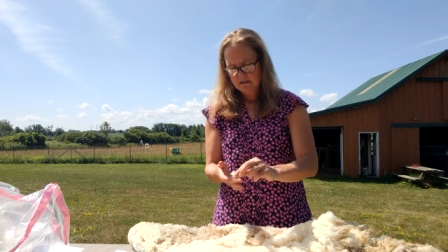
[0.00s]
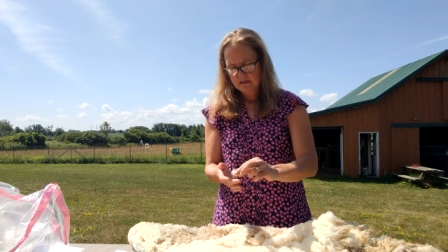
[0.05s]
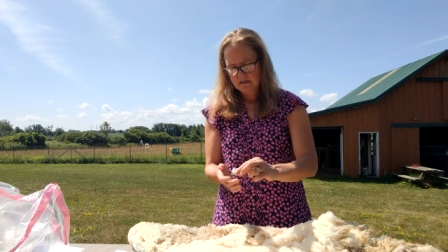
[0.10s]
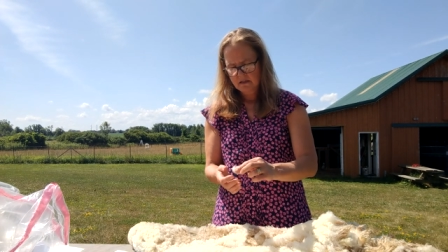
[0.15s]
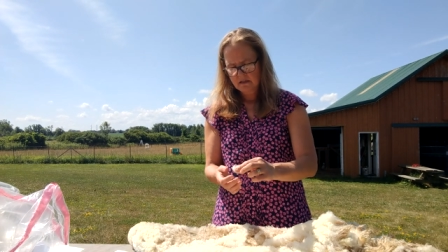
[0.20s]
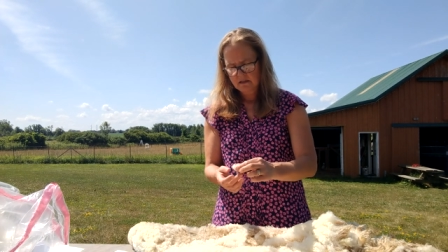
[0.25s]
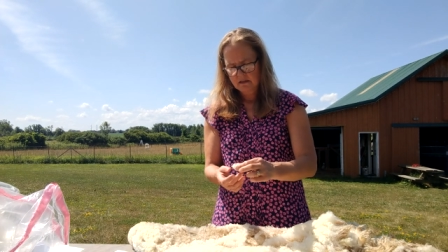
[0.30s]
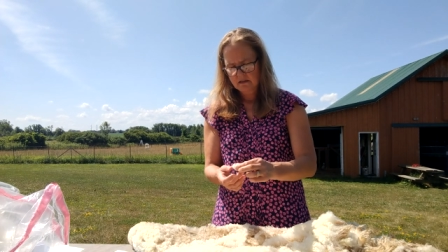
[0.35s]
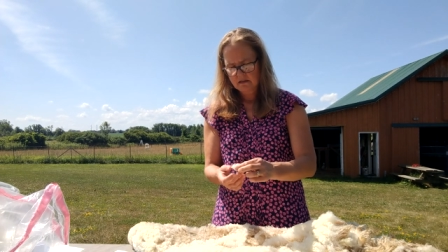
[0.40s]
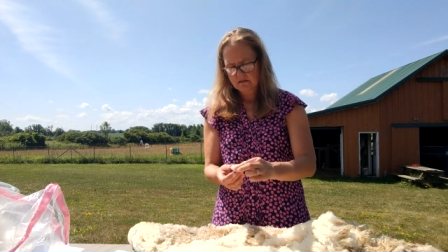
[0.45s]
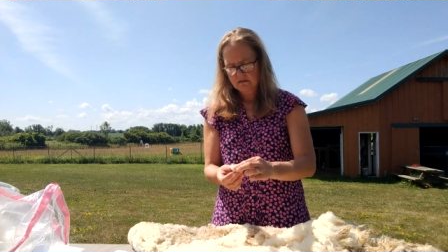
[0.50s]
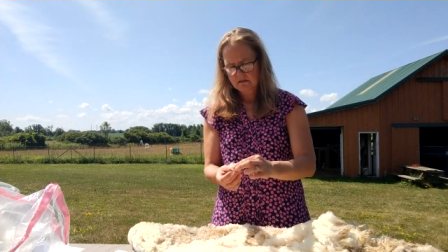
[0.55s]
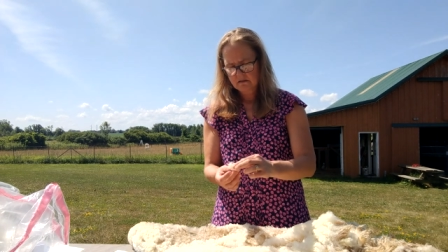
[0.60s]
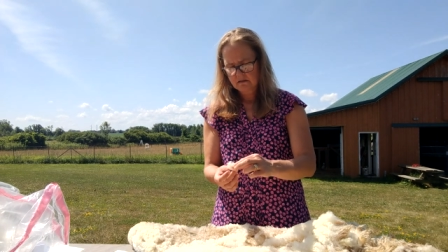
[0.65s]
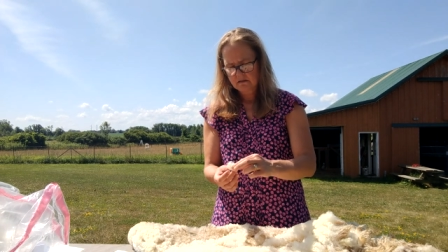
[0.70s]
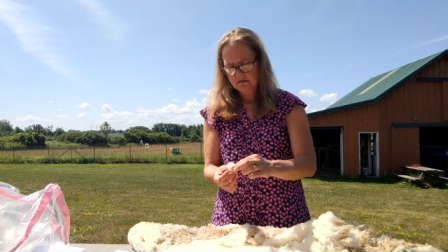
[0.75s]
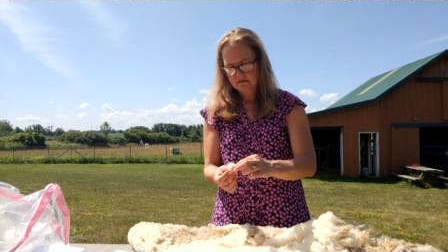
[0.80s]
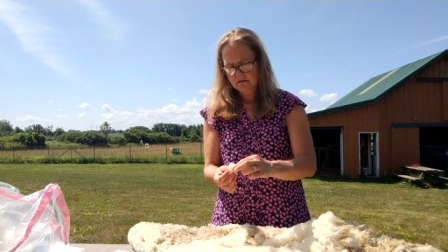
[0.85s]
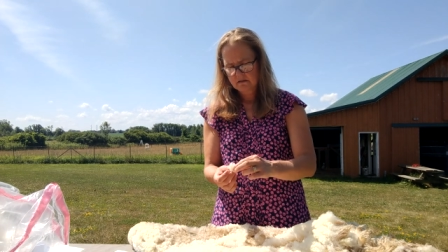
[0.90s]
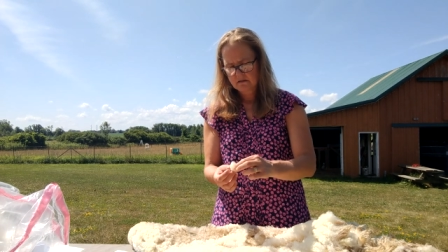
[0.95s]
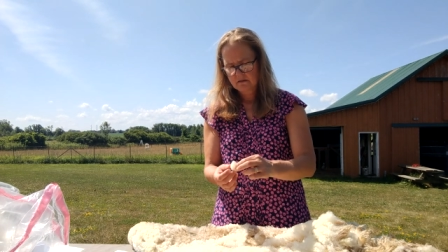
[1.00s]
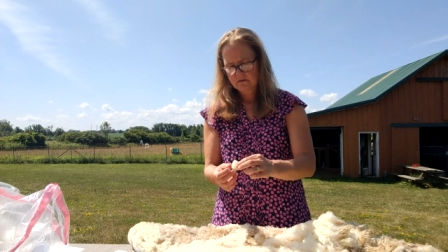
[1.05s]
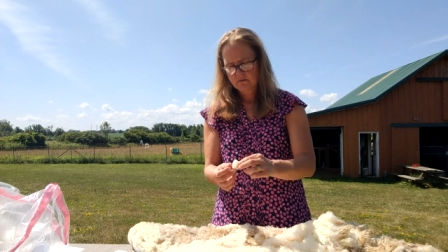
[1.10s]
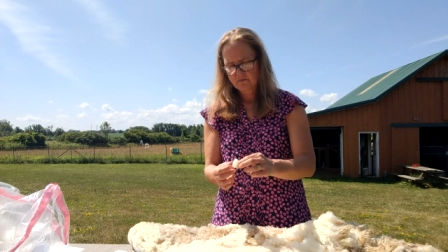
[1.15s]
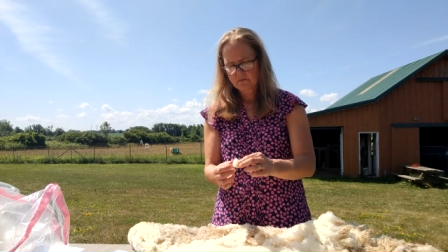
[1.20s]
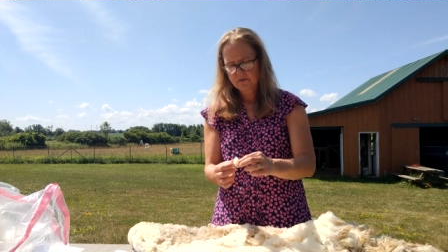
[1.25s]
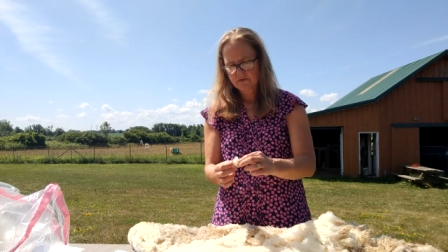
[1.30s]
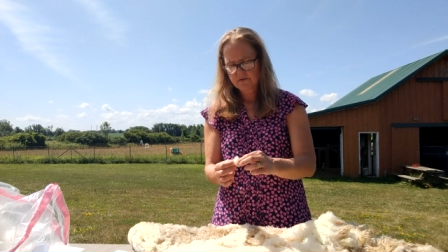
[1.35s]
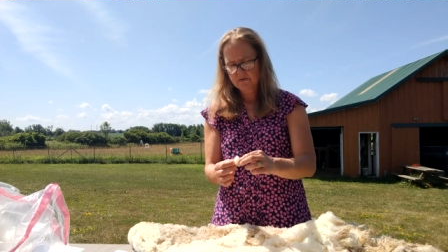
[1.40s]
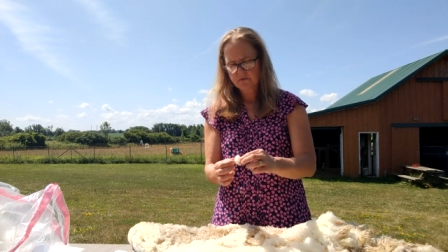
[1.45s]
the
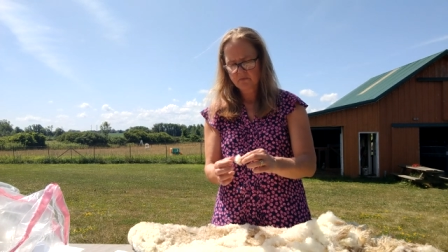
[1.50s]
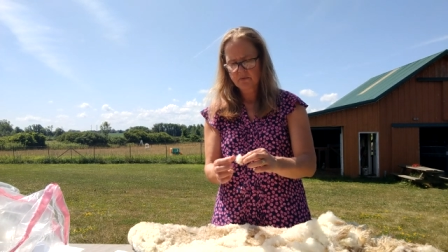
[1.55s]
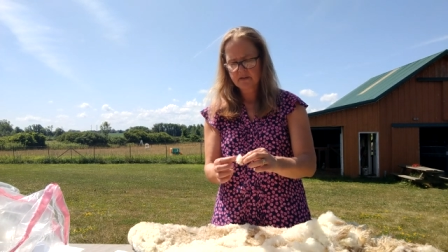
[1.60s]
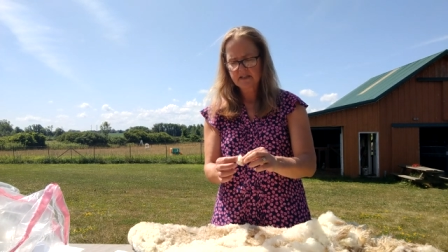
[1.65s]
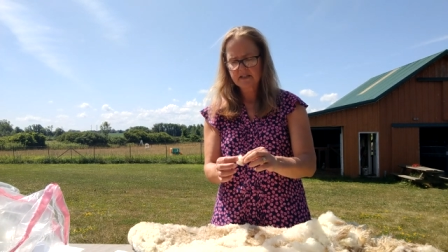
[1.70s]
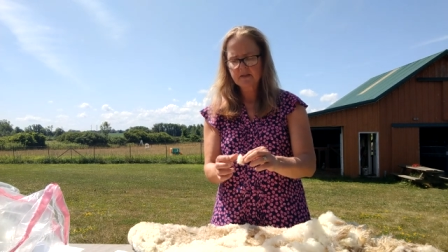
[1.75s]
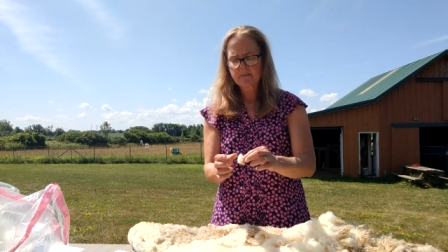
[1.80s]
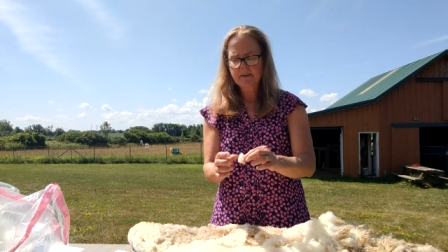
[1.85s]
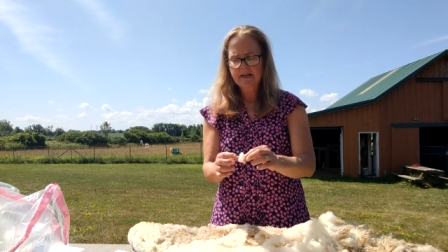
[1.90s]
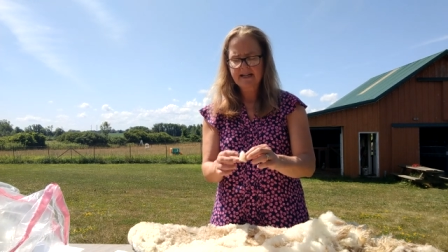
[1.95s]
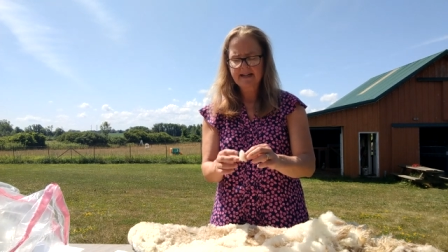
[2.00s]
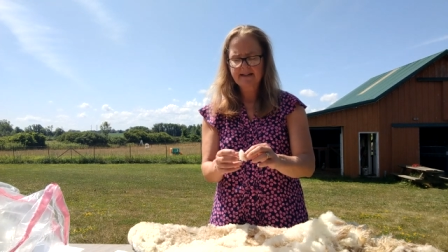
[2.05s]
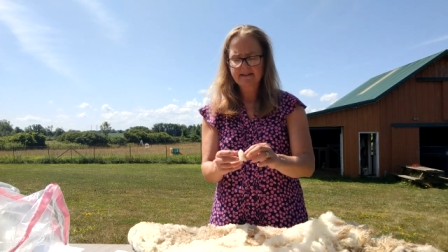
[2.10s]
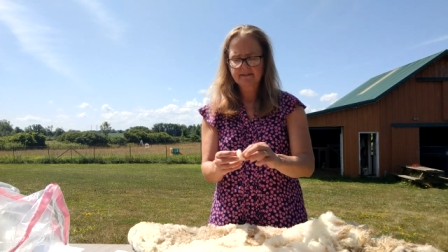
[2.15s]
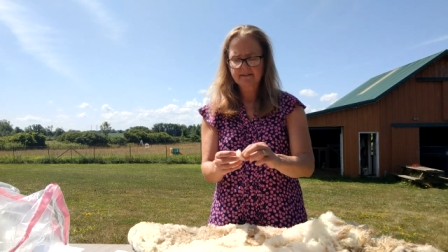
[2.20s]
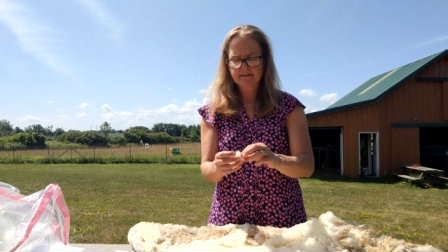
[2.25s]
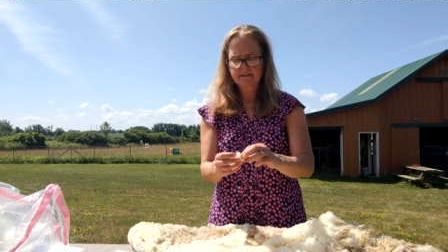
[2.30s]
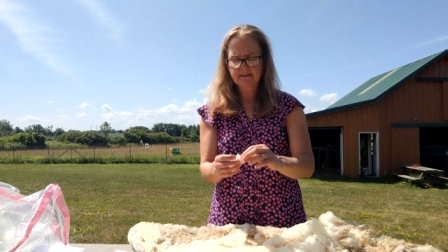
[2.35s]
there's a weak spot